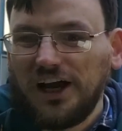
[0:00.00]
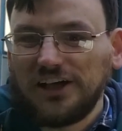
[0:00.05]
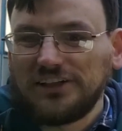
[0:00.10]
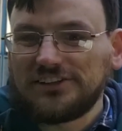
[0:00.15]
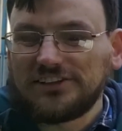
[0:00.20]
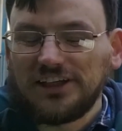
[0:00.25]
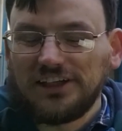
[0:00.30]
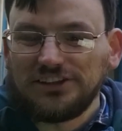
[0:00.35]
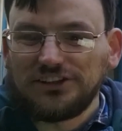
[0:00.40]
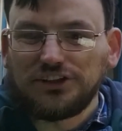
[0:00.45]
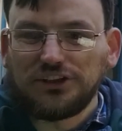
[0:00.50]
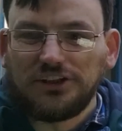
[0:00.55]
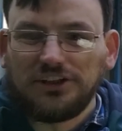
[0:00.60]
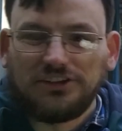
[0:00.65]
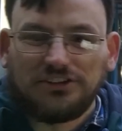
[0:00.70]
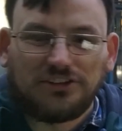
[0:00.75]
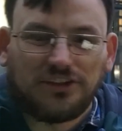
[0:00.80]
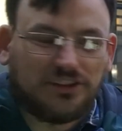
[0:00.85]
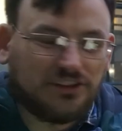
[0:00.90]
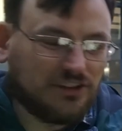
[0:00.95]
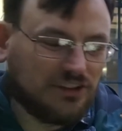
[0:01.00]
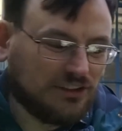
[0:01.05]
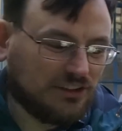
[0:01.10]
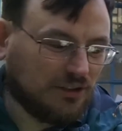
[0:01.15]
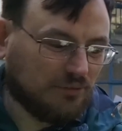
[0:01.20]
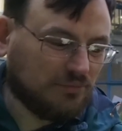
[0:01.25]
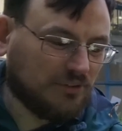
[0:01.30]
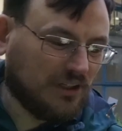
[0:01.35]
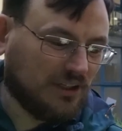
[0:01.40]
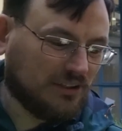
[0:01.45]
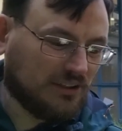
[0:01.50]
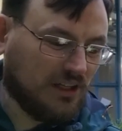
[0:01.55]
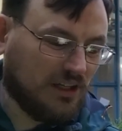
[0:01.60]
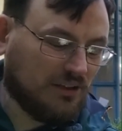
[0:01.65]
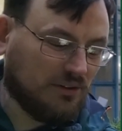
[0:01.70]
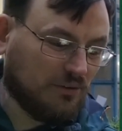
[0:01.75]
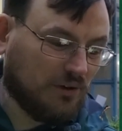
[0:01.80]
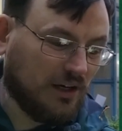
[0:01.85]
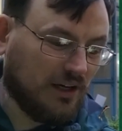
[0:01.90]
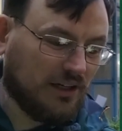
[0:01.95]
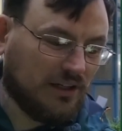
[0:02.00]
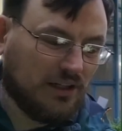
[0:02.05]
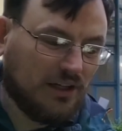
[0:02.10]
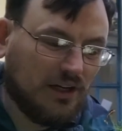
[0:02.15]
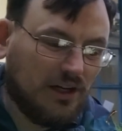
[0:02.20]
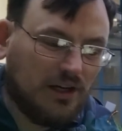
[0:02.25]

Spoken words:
such an interesting subject anyway,